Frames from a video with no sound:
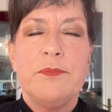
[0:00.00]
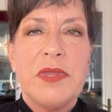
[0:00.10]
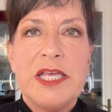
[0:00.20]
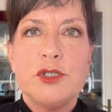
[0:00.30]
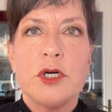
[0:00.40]

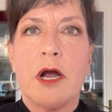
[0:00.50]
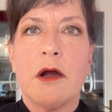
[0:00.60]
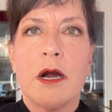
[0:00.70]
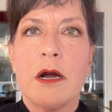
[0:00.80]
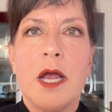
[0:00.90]
into
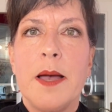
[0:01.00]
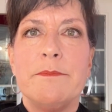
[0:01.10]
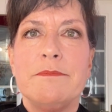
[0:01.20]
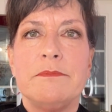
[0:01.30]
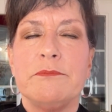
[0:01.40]
her
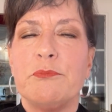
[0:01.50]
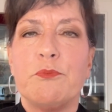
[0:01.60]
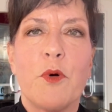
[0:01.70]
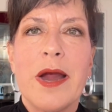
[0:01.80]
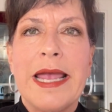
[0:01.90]

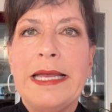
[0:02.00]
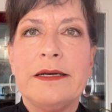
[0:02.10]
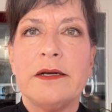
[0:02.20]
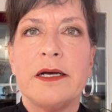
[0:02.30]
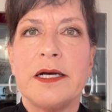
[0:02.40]

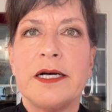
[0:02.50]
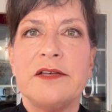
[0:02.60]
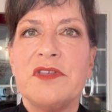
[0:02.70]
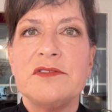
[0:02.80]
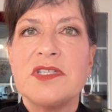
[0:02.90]
brain
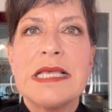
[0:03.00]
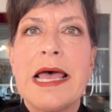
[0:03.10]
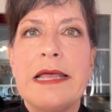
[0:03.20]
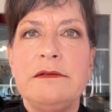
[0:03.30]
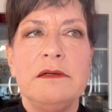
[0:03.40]
that
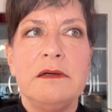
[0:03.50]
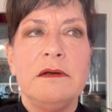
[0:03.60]
said,